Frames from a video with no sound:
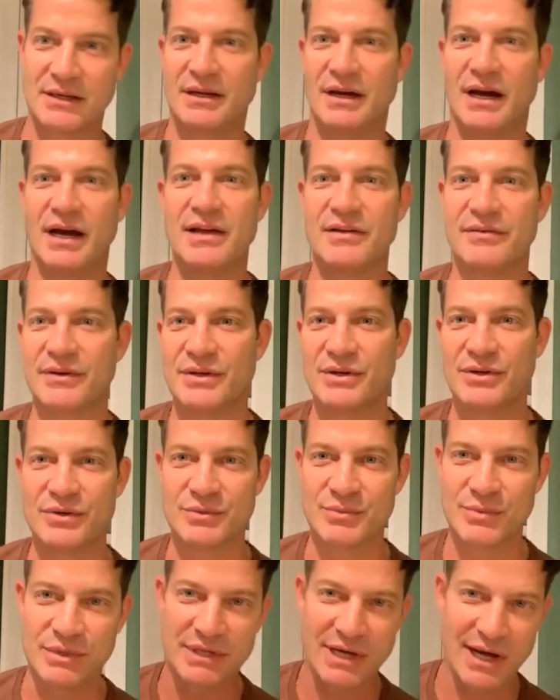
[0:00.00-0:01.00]
I even use
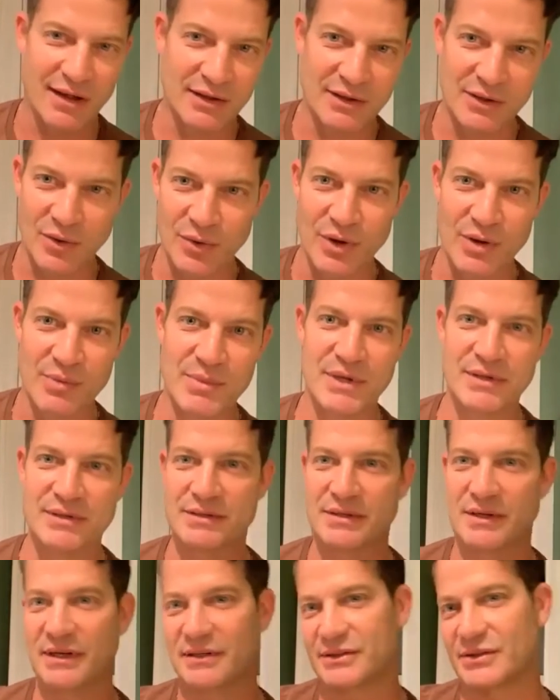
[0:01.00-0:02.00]
metallic ornaments,
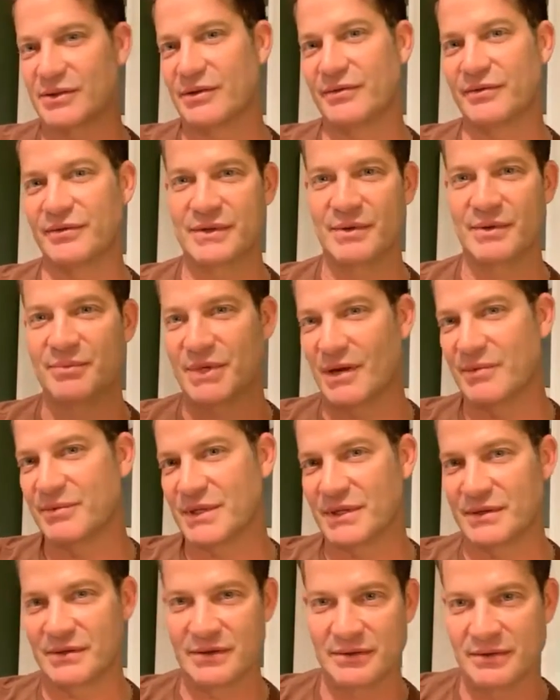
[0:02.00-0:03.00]
like sort of sometimes
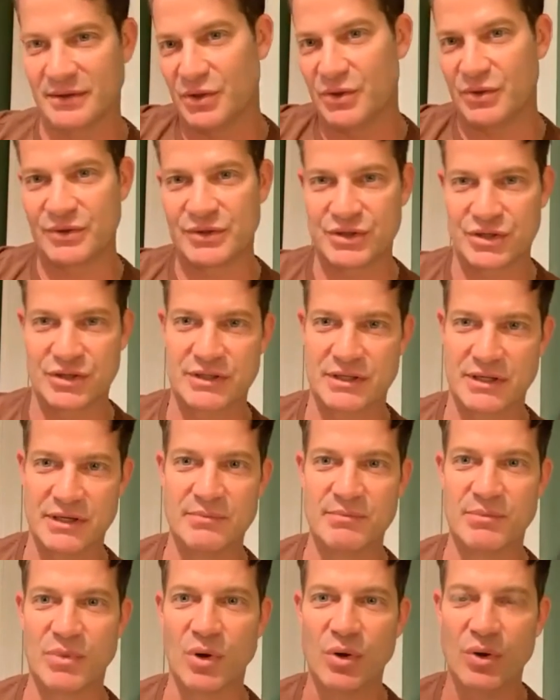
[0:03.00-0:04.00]
loose, just
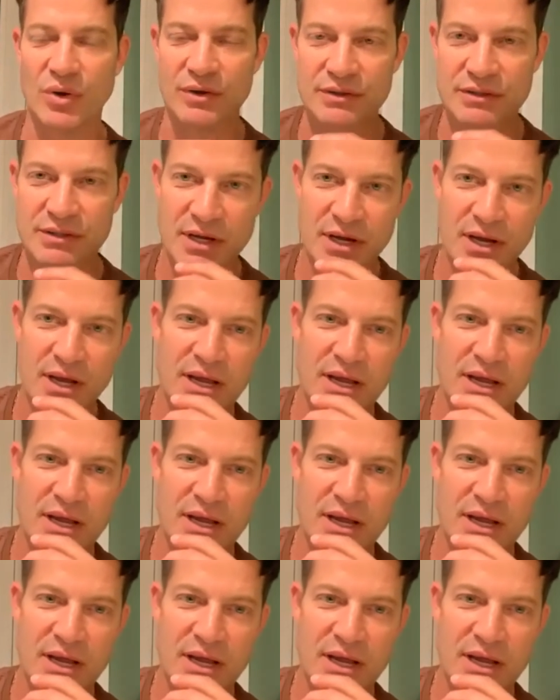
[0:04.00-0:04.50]
in bowls.